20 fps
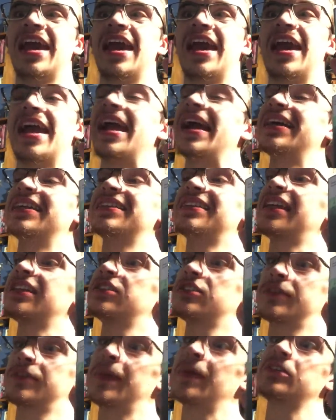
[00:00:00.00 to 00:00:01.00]
and
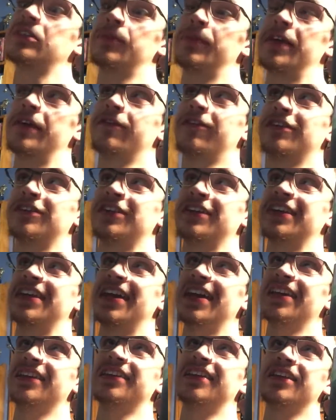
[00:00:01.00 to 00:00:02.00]
it's supposed to be for the
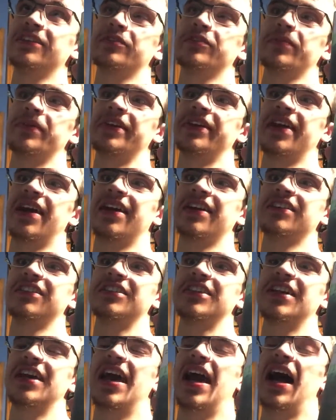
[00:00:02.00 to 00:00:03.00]
kid this weekend.